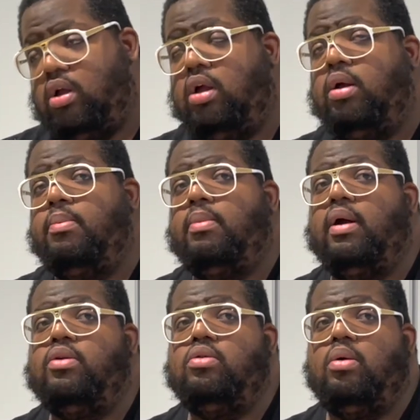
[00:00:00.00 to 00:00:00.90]
I
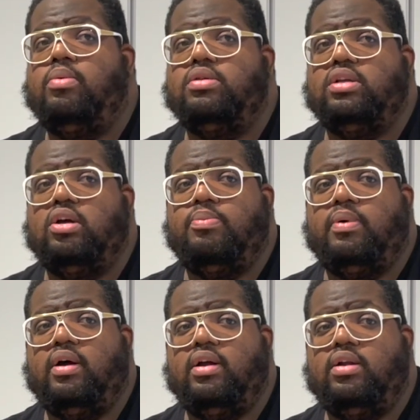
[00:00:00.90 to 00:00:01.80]
knew I wanted to help
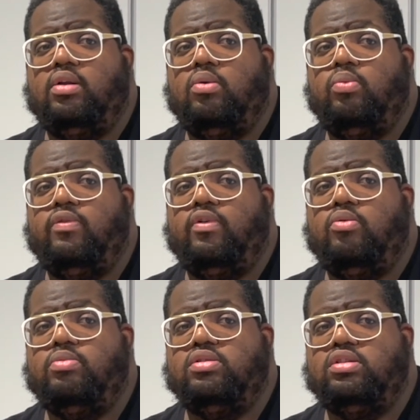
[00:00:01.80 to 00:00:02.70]
out with
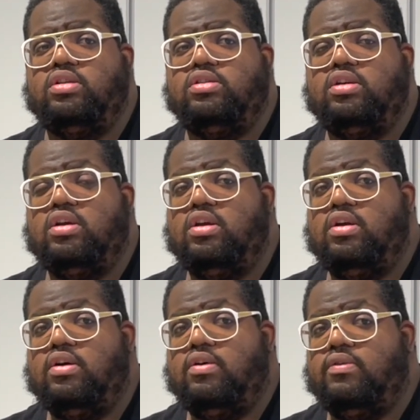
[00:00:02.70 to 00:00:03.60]
homelessness
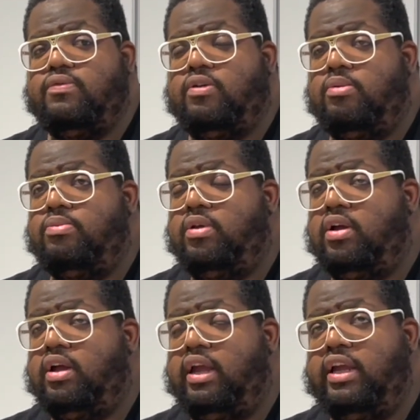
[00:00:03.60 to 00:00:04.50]
from
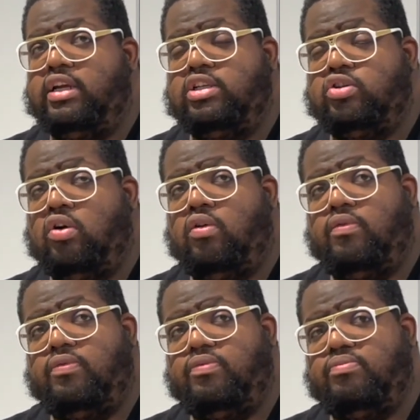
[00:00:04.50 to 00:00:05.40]
the age
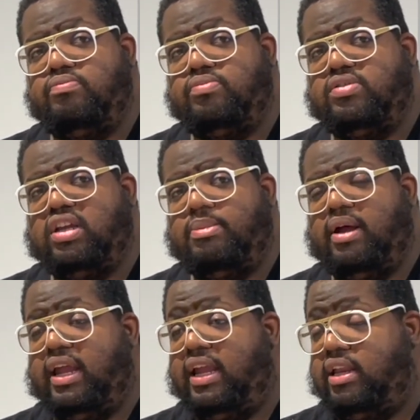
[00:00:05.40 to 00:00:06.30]
of, say,
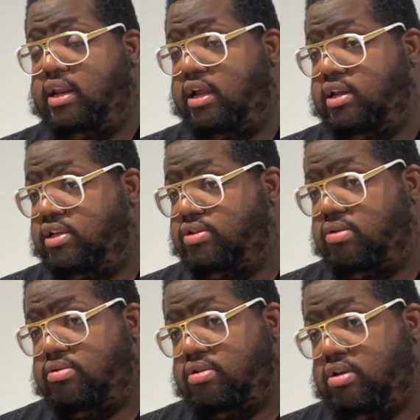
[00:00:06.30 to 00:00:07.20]
about 8, 9 years
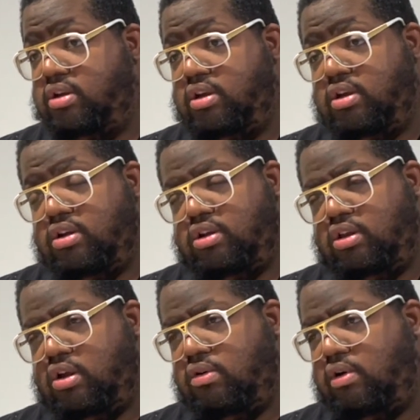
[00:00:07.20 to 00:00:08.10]
old. You
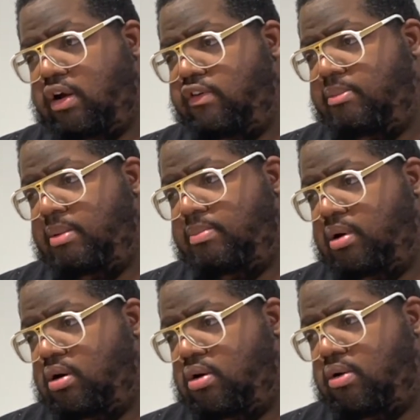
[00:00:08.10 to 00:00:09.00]
know, I
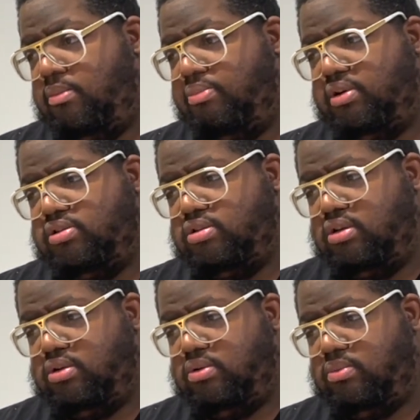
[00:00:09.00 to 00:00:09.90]
remember going to
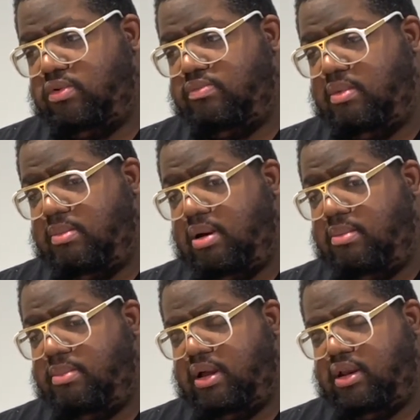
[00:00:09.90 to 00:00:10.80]
Brixton with my
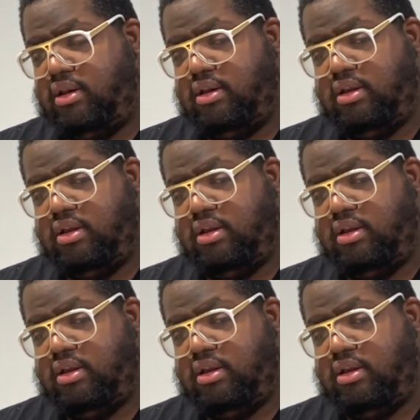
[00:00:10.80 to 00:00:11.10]
mum and